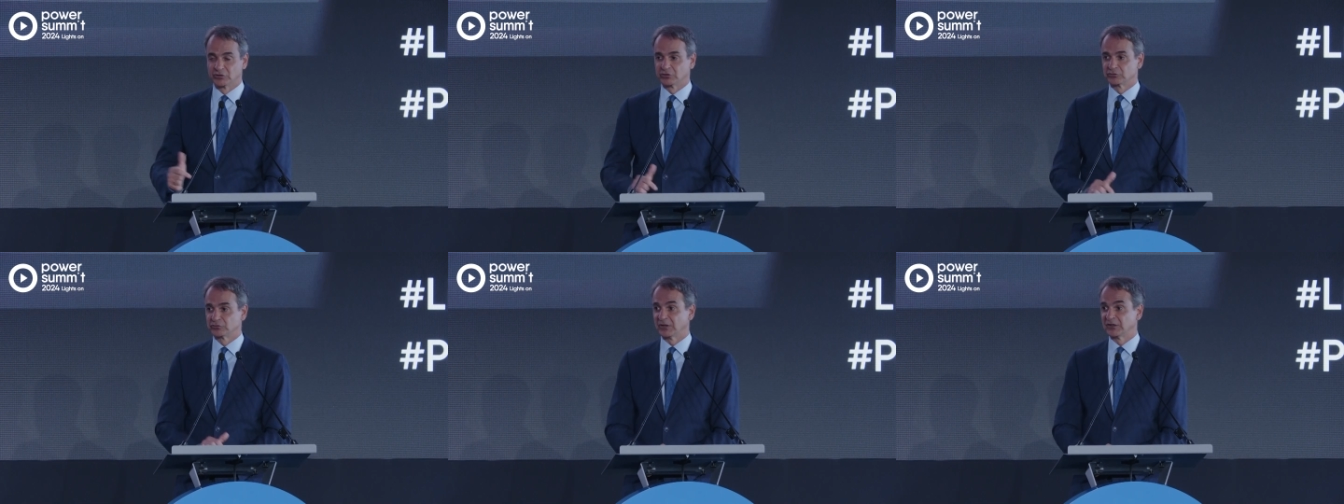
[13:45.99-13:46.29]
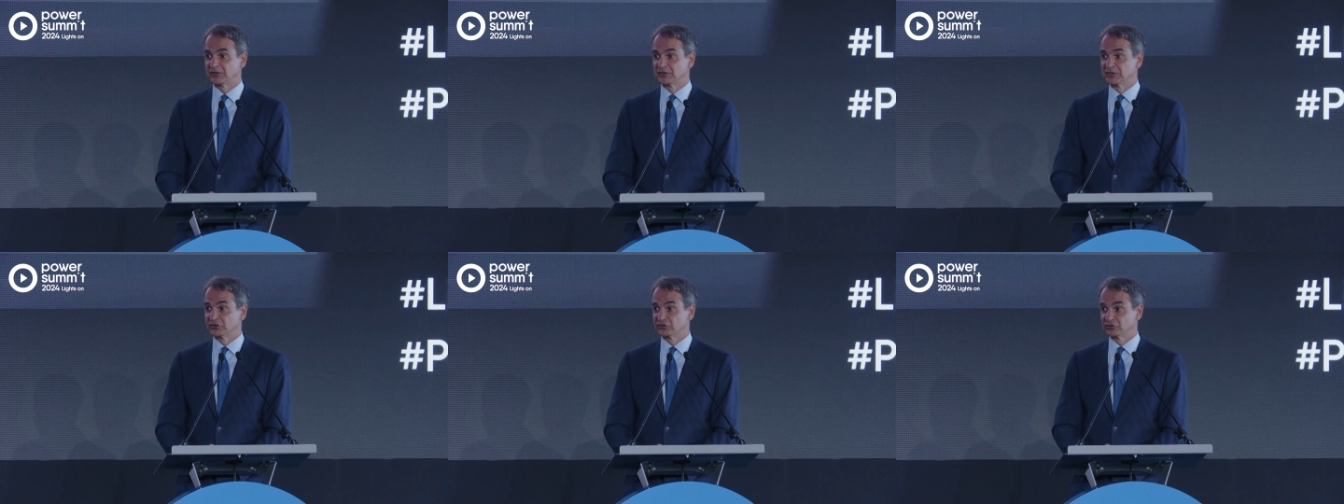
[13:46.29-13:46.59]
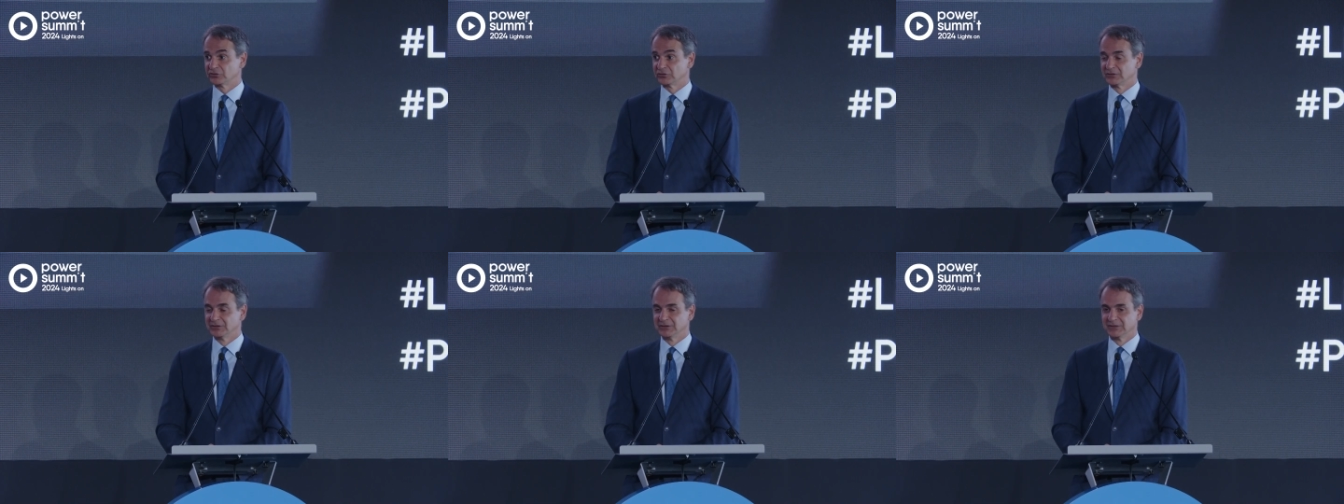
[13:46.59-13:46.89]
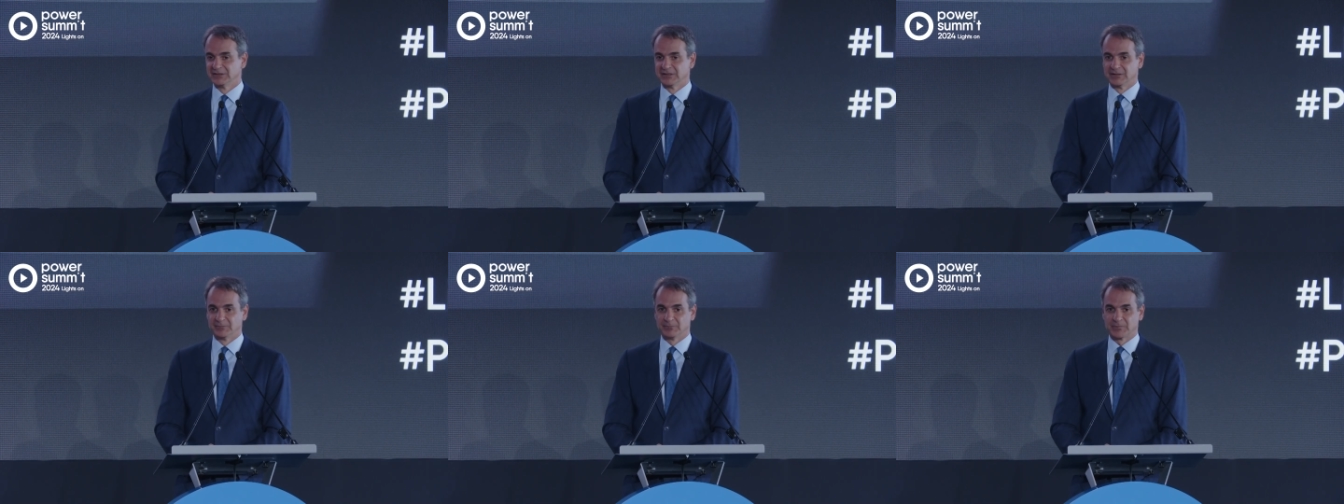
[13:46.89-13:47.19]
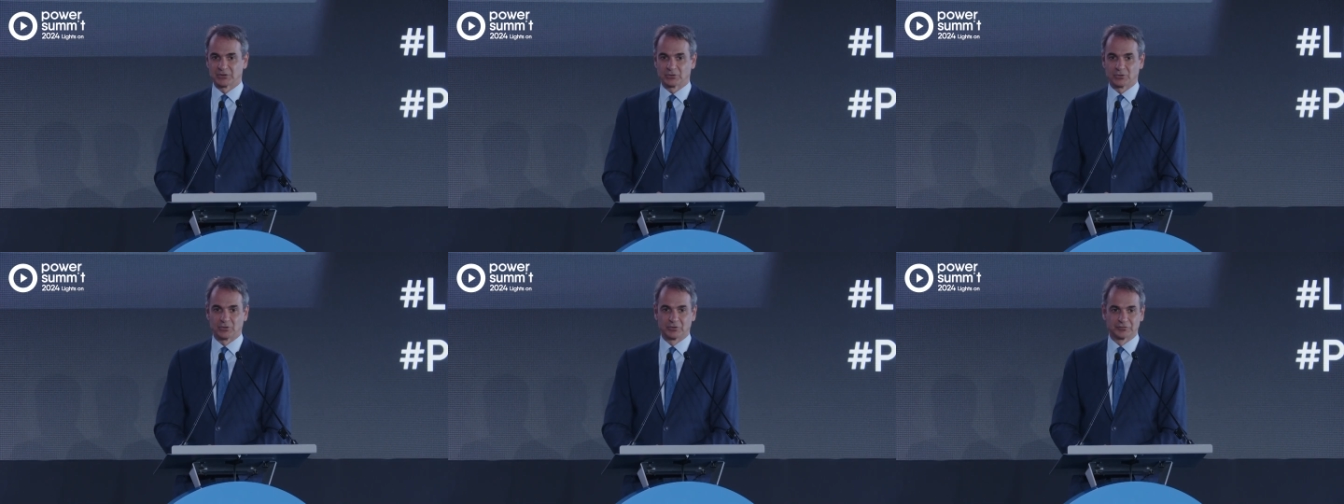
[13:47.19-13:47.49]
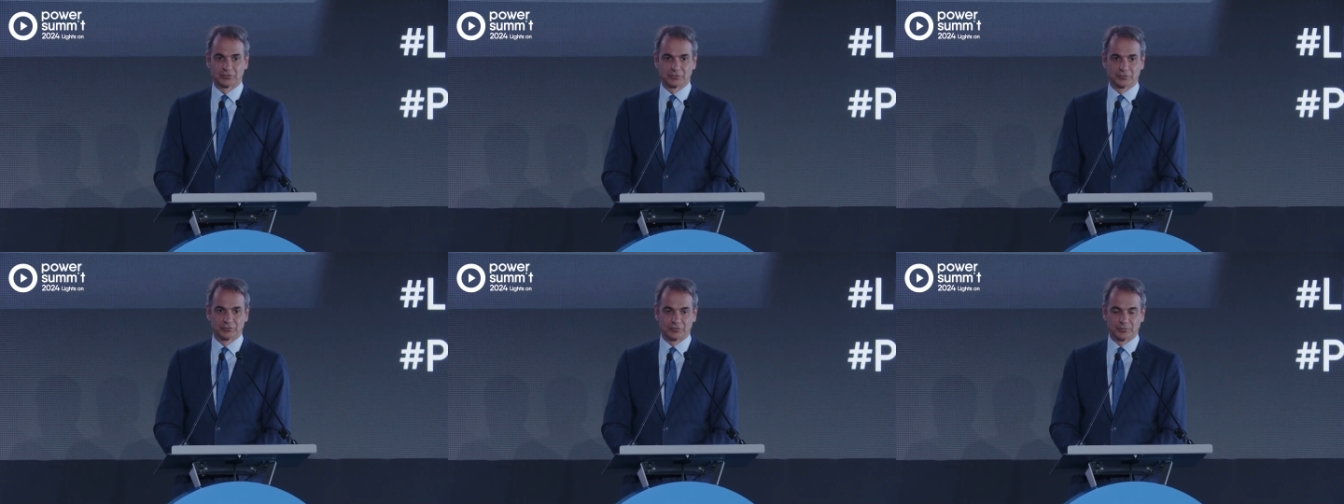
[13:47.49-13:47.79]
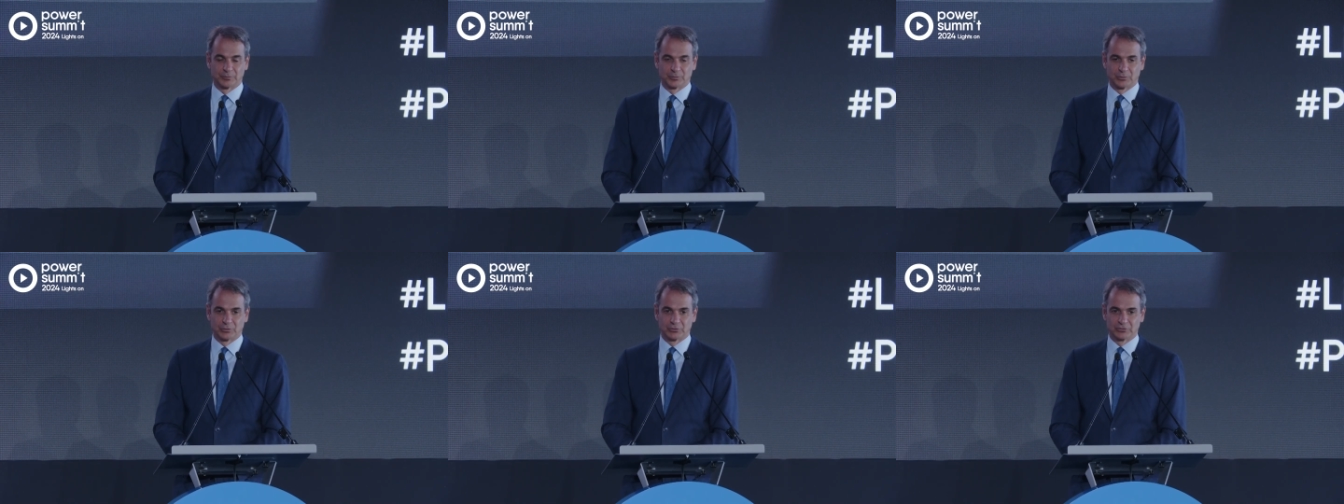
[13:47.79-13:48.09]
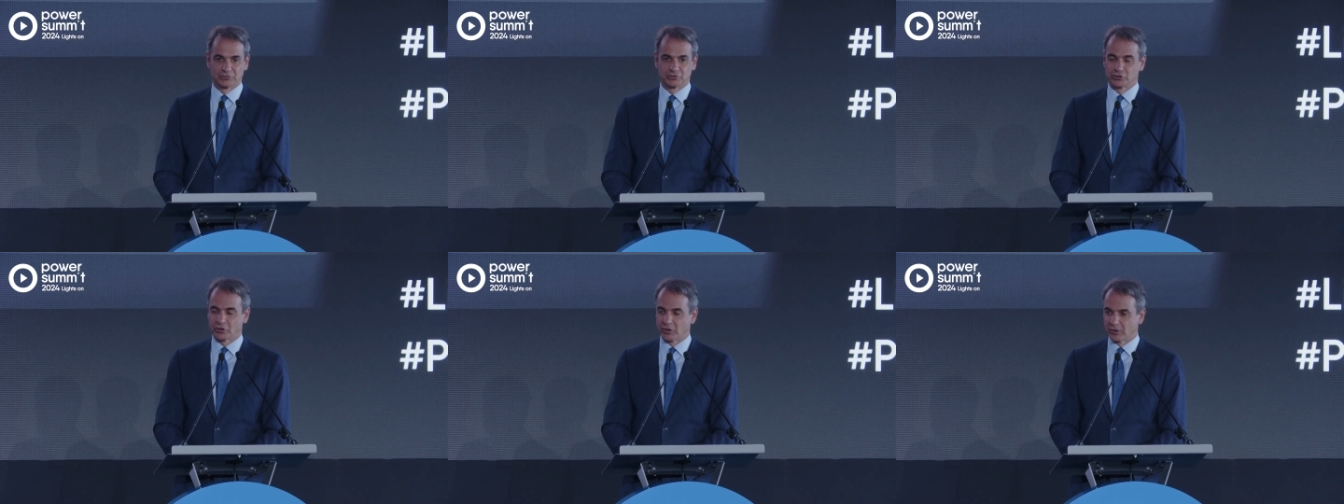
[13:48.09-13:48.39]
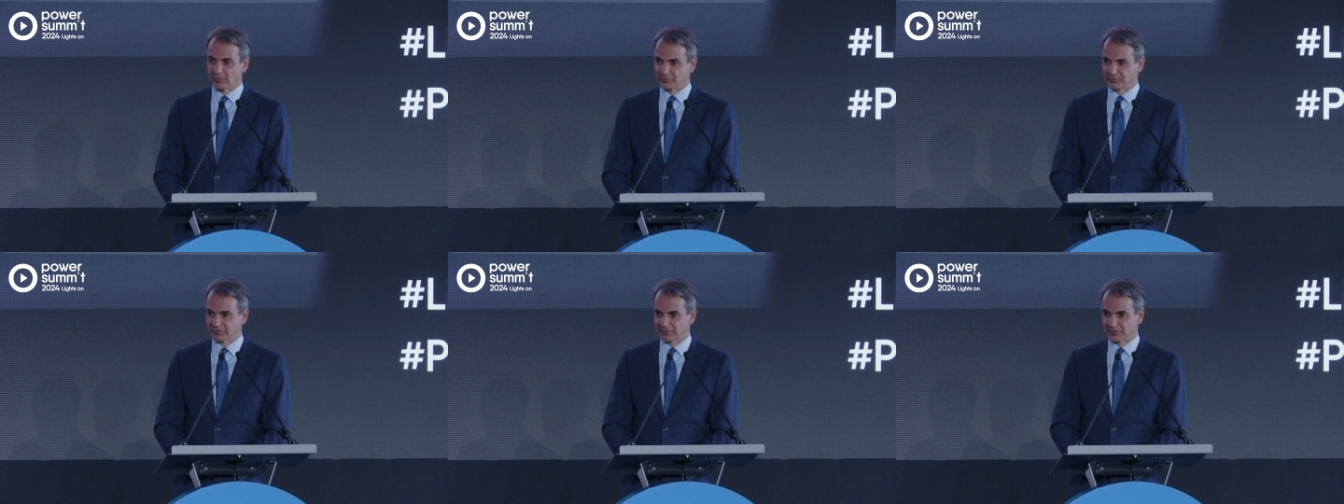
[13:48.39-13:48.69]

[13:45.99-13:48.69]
transition, but also to support jobs.